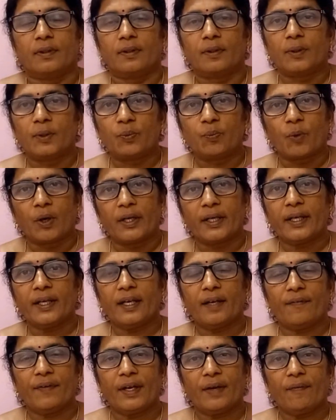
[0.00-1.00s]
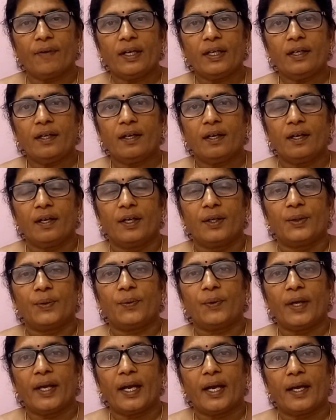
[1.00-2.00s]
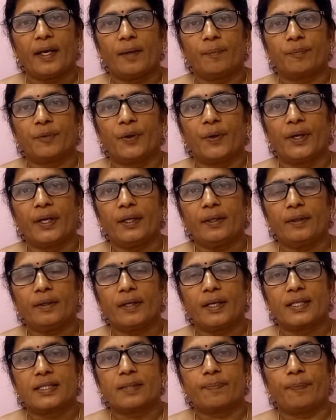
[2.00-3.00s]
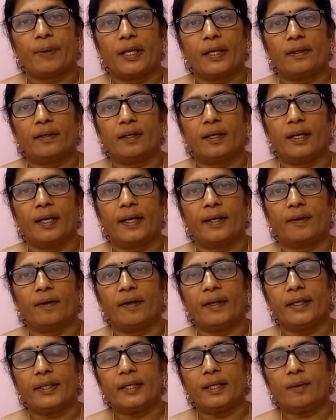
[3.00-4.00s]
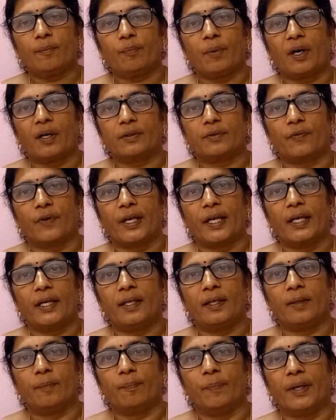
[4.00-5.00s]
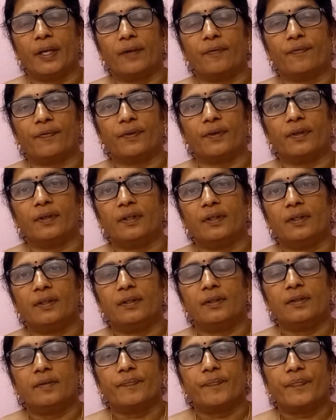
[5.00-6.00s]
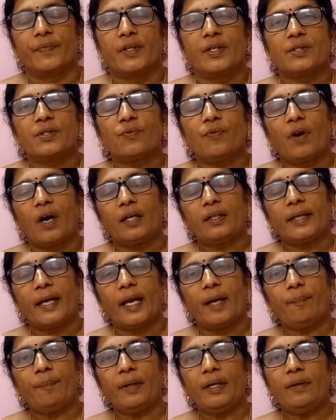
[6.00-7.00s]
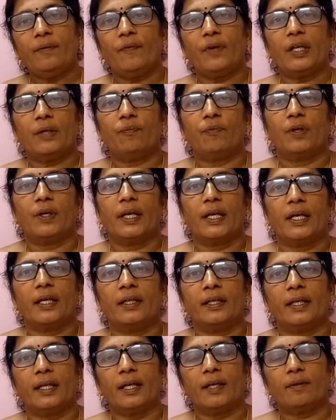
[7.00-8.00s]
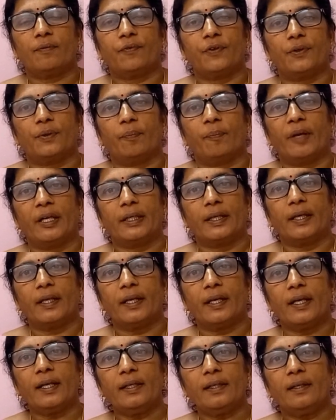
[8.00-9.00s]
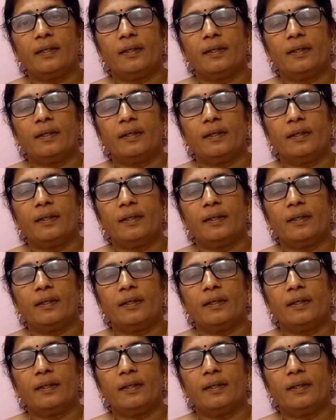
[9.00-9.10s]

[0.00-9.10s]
Good morning everyone. Today I am going to explain glycolytic pathway in brief. So what happened when we intake food material?